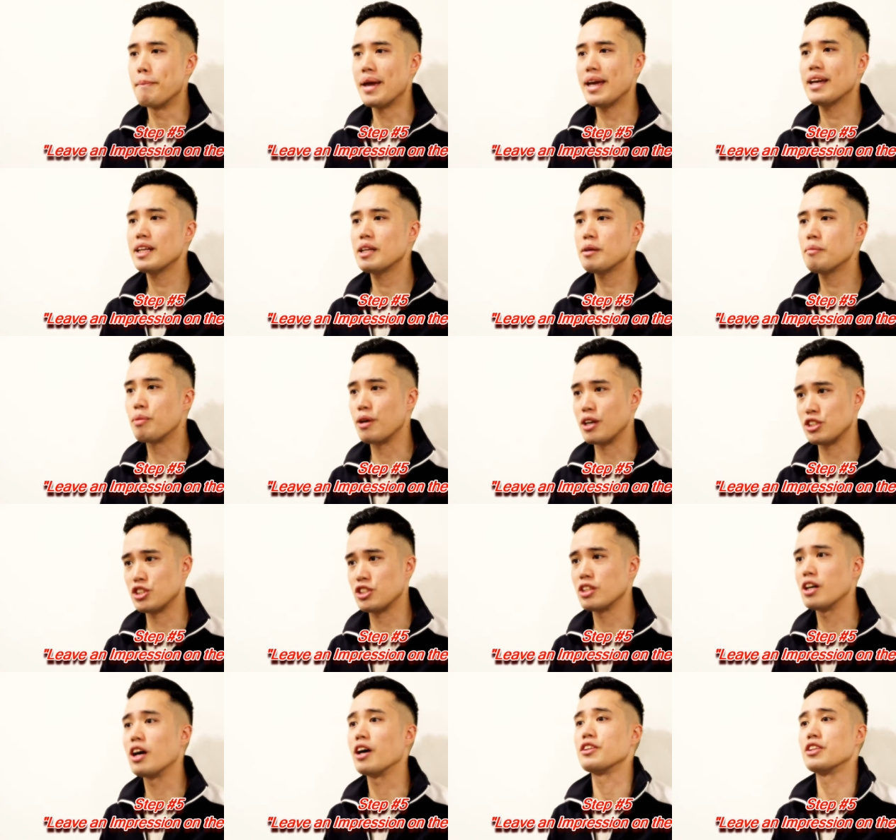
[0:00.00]
Make an
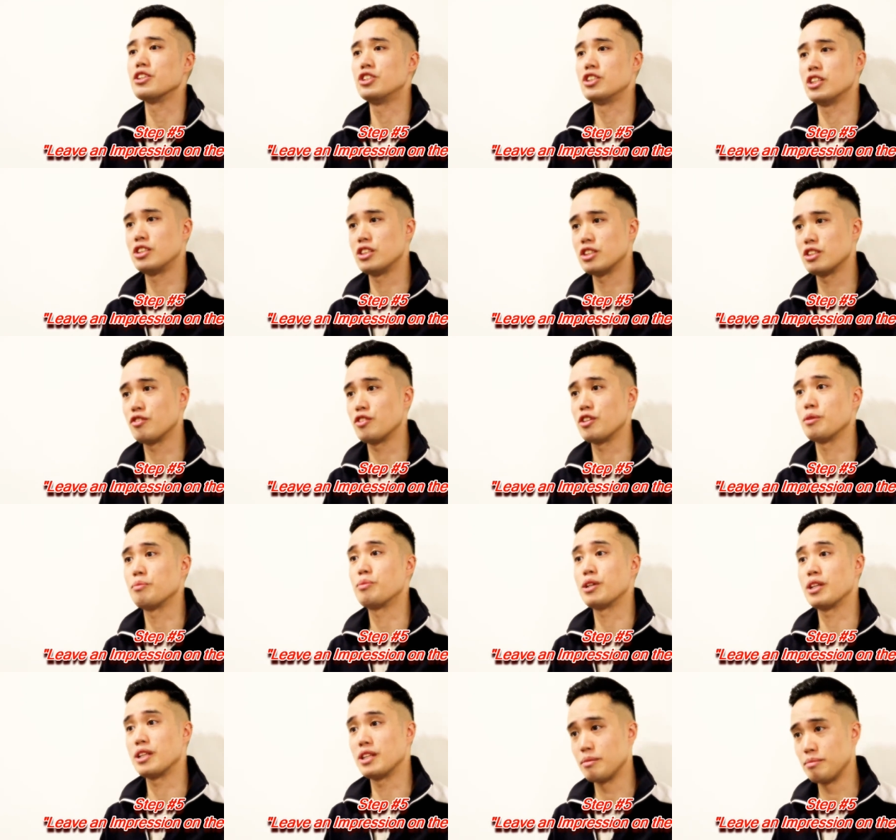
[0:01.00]
impression on the judges for the
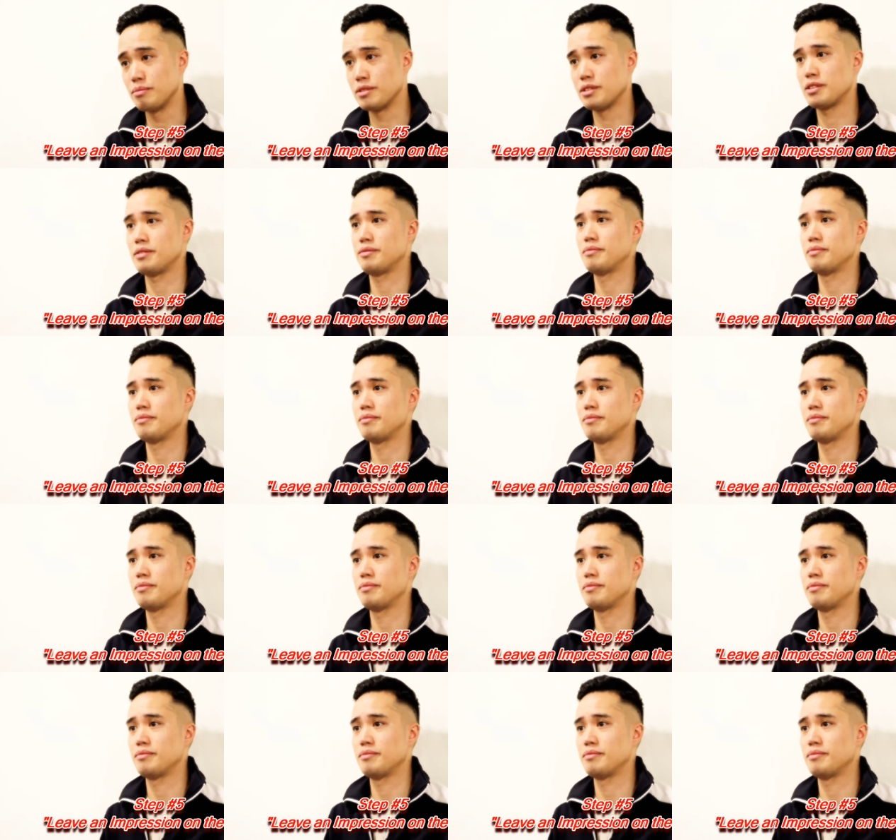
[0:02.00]
prelims.